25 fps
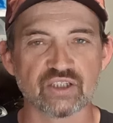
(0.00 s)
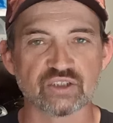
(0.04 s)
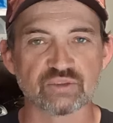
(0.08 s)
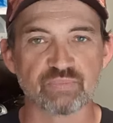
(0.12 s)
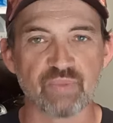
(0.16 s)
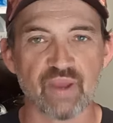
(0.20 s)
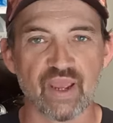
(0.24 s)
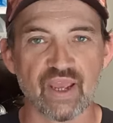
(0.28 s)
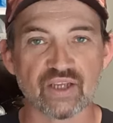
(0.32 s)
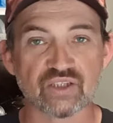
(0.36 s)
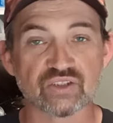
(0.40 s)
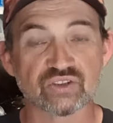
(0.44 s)

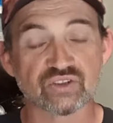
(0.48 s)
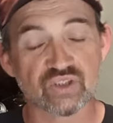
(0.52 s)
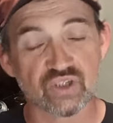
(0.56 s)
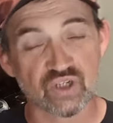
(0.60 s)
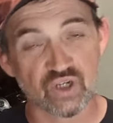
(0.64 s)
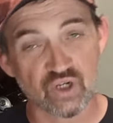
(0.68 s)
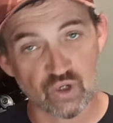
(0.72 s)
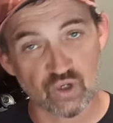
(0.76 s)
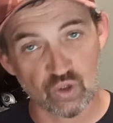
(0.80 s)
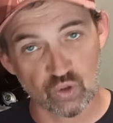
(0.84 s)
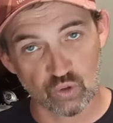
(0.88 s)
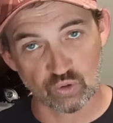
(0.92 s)
catch bass
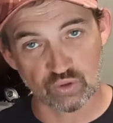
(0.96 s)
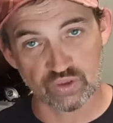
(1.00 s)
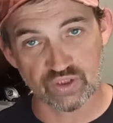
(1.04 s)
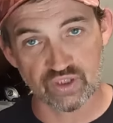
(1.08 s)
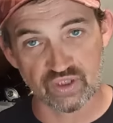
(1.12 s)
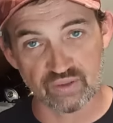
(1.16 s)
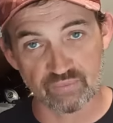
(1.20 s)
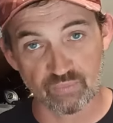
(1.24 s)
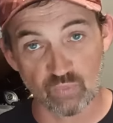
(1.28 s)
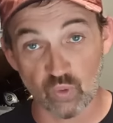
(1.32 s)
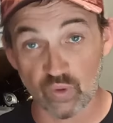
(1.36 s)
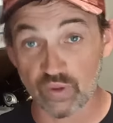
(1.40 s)

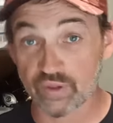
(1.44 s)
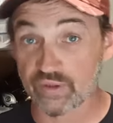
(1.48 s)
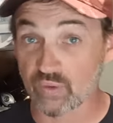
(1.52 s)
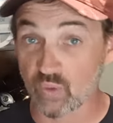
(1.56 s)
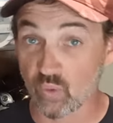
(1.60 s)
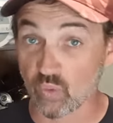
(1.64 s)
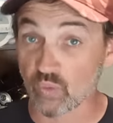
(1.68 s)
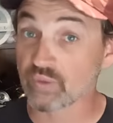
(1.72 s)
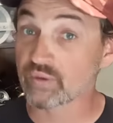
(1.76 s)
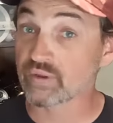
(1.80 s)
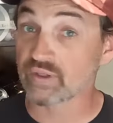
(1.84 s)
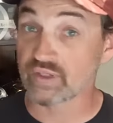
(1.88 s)
early in the
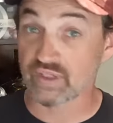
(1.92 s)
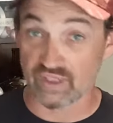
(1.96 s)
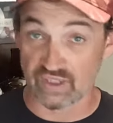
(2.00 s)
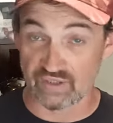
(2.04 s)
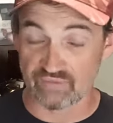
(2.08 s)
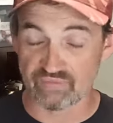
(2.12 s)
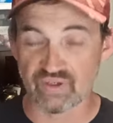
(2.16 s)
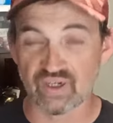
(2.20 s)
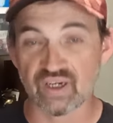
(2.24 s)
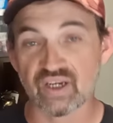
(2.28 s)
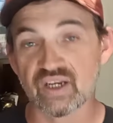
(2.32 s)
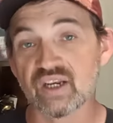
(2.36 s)
morning or
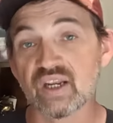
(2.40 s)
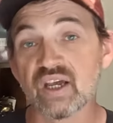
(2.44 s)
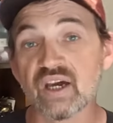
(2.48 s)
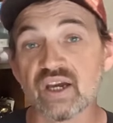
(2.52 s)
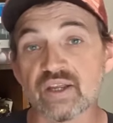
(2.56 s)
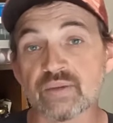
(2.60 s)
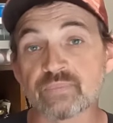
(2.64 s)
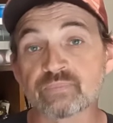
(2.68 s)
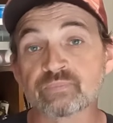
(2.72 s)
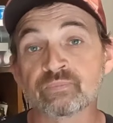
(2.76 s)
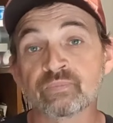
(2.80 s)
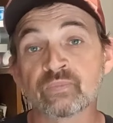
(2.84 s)
even at
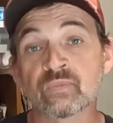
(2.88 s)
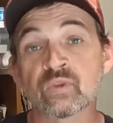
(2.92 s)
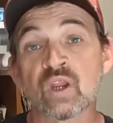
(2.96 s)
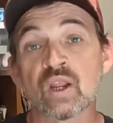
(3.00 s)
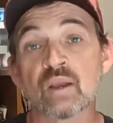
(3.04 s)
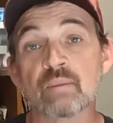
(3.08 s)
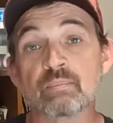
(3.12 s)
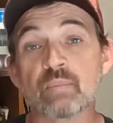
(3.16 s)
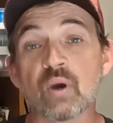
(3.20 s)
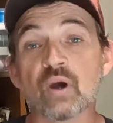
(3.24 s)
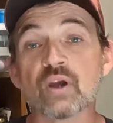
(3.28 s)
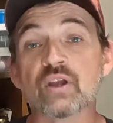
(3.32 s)
night,
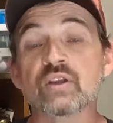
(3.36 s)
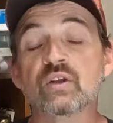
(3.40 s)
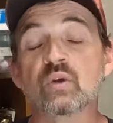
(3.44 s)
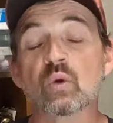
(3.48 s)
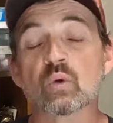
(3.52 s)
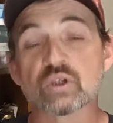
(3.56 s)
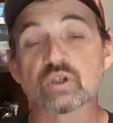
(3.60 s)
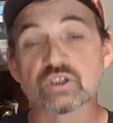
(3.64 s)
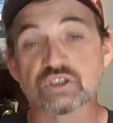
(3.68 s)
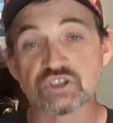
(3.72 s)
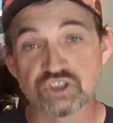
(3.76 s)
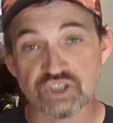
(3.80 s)
but
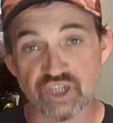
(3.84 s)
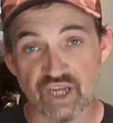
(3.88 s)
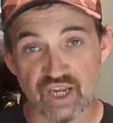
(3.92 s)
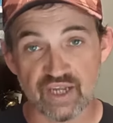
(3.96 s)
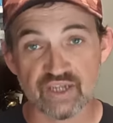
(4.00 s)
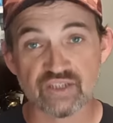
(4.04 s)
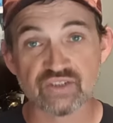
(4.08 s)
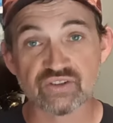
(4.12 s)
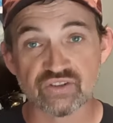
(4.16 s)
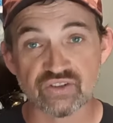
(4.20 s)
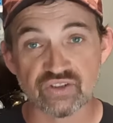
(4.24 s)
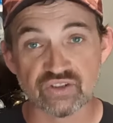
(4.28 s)
your
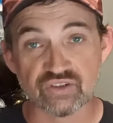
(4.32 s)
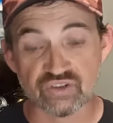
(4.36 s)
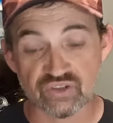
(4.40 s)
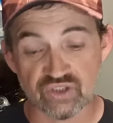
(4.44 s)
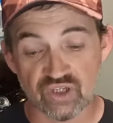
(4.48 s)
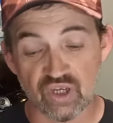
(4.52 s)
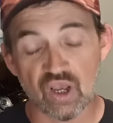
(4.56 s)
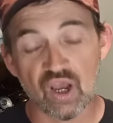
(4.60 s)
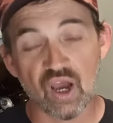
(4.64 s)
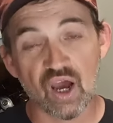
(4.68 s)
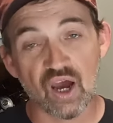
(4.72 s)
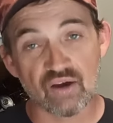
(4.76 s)

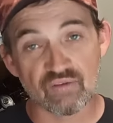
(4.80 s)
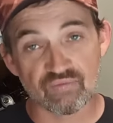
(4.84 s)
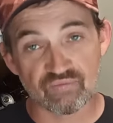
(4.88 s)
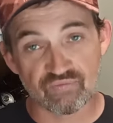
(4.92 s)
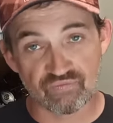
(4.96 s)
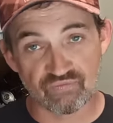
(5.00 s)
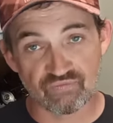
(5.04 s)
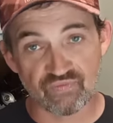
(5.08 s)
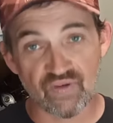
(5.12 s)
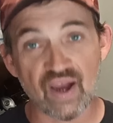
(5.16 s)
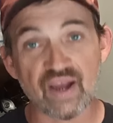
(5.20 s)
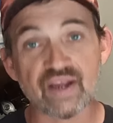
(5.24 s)
chances
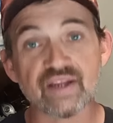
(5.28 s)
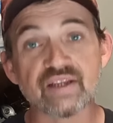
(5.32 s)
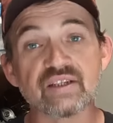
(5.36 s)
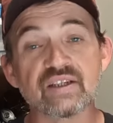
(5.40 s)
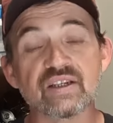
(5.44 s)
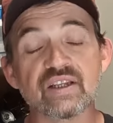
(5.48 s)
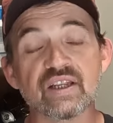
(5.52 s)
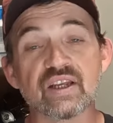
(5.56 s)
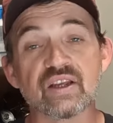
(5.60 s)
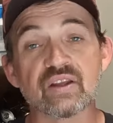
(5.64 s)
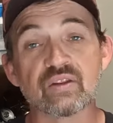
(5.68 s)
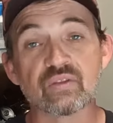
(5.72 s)
of
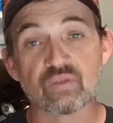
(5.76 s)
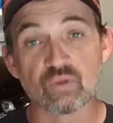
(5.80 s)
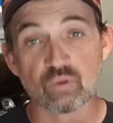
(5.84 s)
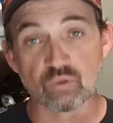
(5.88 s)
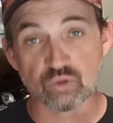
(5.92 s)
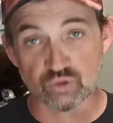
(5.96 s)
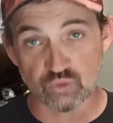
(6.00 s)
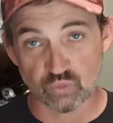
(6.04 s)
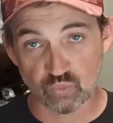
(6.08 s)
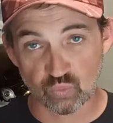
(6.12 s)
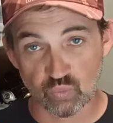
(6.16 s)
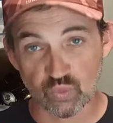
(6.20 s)
finding
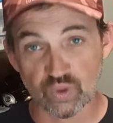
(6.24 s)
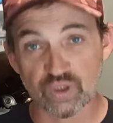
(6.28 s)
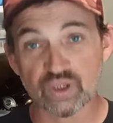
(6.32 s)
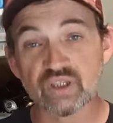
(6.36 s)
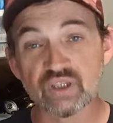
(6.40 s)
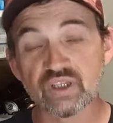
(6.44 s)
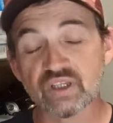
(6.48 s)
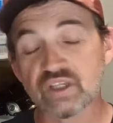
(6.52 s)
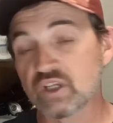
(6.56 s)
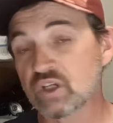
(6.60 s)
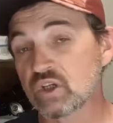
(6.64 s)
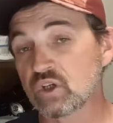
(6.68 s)
those
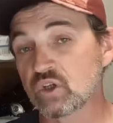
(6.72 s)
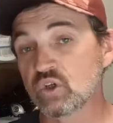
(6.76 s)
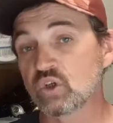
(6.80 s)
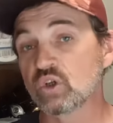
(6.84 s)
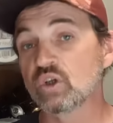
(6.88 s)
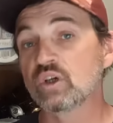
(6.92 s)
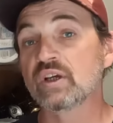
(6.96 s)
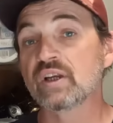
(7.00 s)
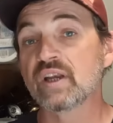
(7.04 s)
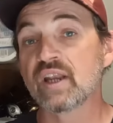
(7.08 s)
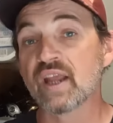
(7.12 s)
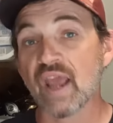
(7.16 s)
really
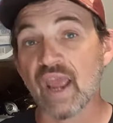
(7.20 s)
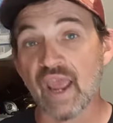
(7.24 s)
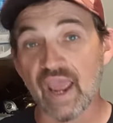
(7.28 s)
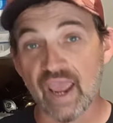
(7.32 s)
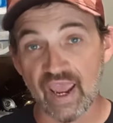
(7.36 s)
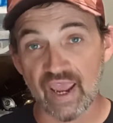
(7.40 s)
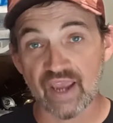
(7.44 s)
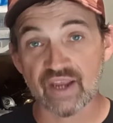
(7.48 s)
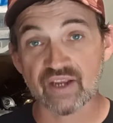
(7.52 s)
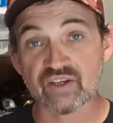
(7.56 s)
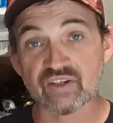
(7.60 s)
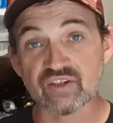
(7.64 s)
good
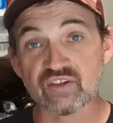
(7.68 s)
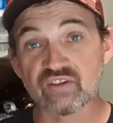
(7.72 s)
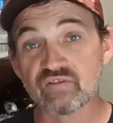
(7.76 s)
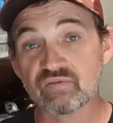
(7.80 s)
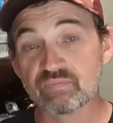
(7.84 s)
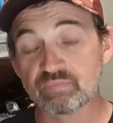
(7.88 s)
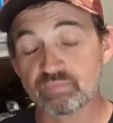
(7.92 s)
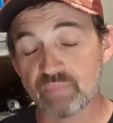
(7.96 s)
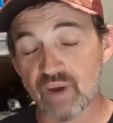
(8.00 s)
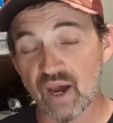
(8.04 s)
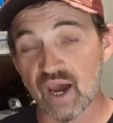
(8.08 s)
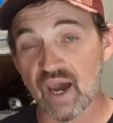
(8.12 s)

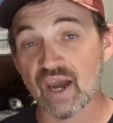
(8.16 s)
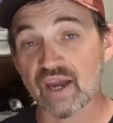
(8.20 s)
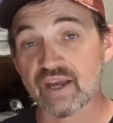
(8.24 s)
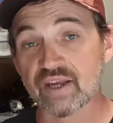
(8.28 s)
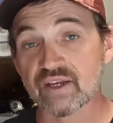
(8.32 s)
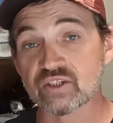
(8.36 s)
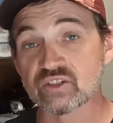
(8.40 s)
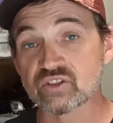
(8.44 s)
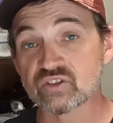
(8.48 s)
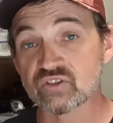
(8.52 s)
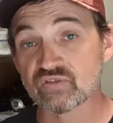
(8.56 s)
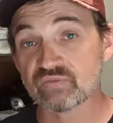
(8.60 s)
active
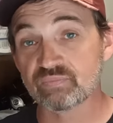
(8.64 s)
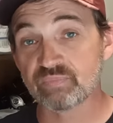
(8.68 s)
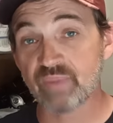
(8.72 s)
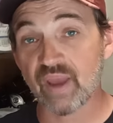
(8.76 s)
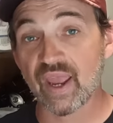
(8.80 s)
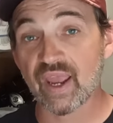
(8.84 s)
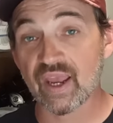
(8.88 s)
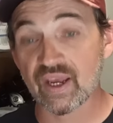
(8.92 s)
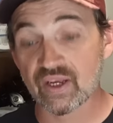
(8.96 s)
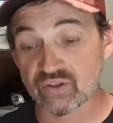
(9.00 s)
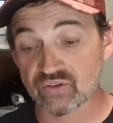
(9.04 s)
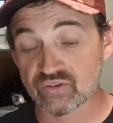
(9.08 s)
pockets of
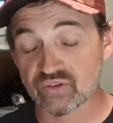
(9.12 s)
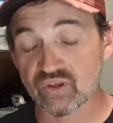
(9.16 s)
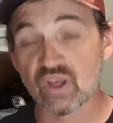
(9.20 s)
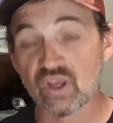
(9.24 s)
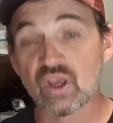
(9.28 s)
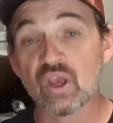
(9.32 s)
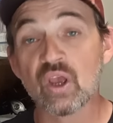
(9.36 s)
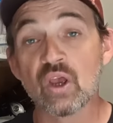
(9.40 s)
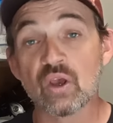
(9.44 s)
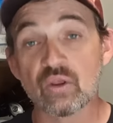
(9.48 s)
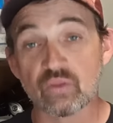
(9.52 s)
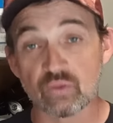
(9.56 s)
bass,
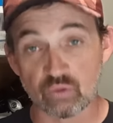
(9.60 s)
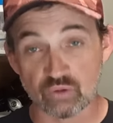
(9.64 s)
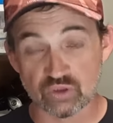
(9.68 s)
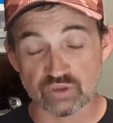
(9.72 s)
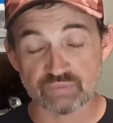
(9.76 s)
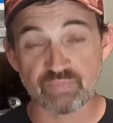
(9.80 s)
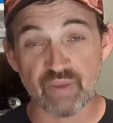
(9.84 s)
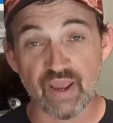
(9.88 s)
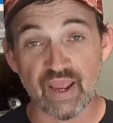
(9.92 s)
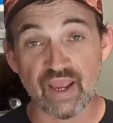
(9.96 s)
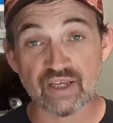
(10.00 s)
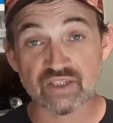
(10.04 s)

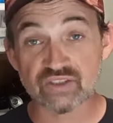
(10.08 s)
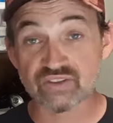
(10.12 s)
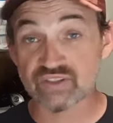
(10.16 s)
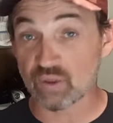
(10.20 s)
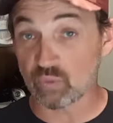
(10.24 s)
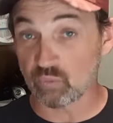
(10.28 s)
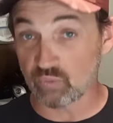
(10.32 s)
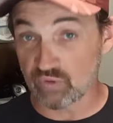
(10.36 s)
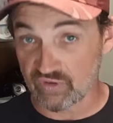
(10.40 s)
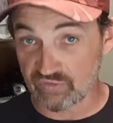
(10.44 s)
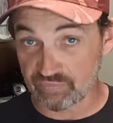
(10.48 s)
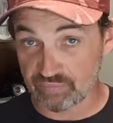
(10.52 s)
those bass
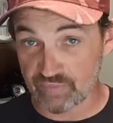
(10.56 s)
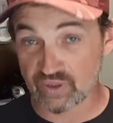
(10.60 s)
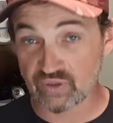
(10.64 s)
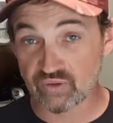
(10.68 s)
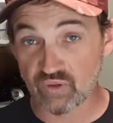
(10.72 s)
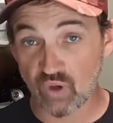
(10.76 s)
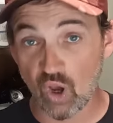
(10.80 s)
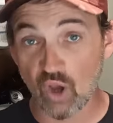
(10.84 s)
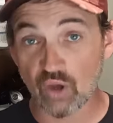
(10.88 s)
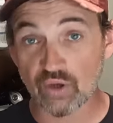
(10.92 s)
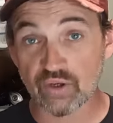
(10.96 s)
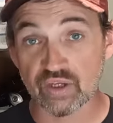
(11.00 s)
that we've
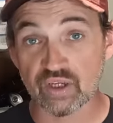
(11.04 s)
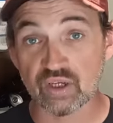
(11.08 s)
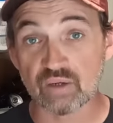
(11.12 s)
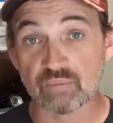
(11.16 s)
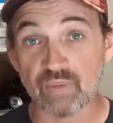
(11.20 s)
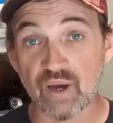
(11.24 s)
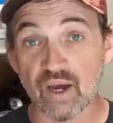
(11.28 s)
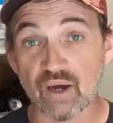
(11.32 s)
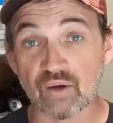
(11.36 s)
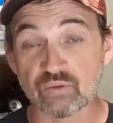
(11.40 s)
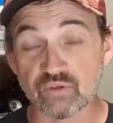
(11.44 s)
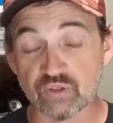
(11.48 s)
been
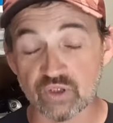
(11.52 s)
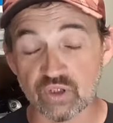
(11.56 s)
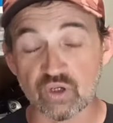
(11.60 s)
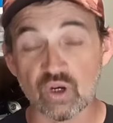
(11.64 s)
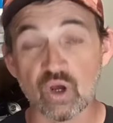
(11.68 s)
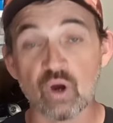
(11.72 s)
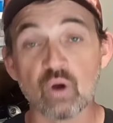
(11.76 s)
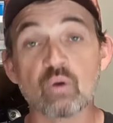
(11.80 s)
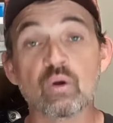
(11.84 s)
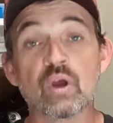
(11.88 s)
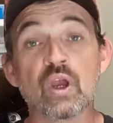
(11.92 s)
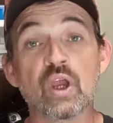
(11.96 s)
talking about,
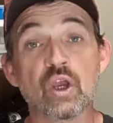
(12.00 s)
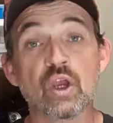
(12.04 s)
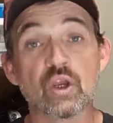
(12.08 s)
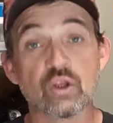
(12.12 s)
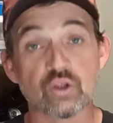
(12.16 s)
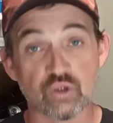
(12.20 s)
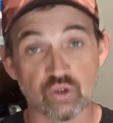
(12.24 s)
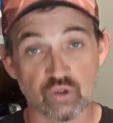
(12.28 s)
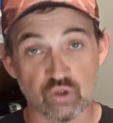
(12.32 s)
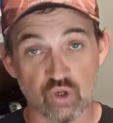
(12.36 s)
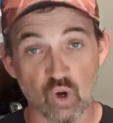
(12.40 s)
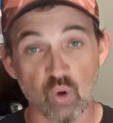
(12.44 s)
you know,
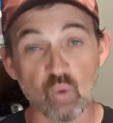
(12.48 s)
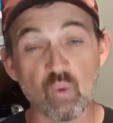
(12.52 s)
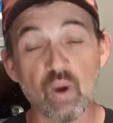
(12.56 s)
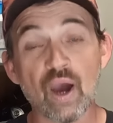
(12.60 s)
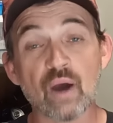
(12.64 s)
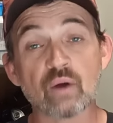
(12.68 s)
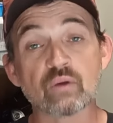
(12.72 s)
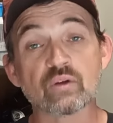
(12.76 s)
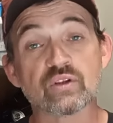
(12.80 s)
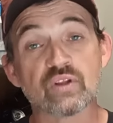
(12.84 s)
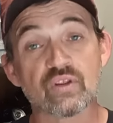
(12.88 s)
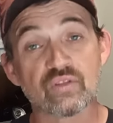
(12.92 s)
you
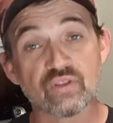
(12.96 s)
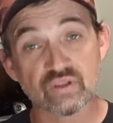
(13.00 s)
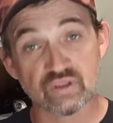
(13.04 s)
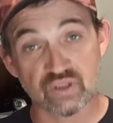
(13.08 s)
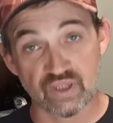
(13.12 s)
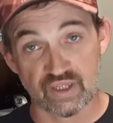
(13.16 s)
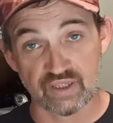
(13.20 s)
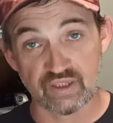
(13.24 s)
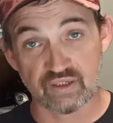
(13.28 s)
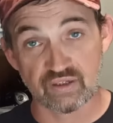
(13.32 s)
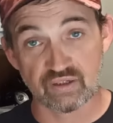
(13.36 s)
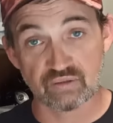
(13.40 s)
go out to the
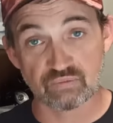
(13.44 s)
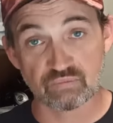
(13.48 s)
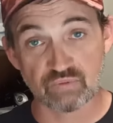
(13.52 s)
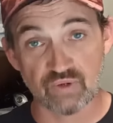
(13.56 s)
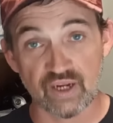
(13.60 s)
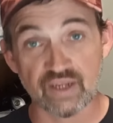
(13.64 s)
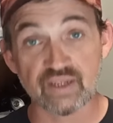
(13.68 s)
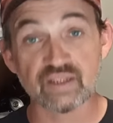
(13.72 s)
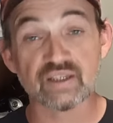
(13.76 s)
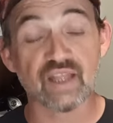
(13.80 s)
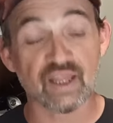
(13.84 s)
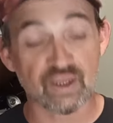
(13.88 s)
lake,
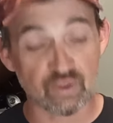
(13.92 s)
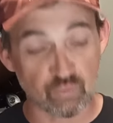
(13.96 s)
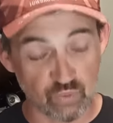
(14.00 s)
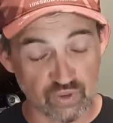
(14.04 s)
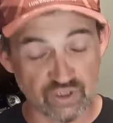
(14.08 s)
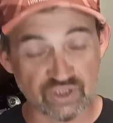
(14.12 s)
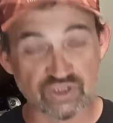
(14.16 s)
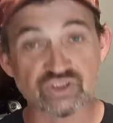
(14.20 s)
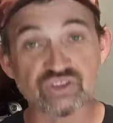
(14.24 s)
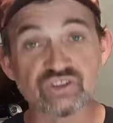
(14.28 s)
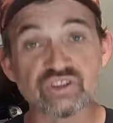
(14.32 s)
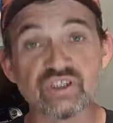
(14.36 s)
right? Like
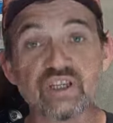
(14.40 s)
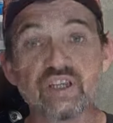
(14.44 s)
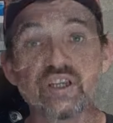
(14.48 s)
we can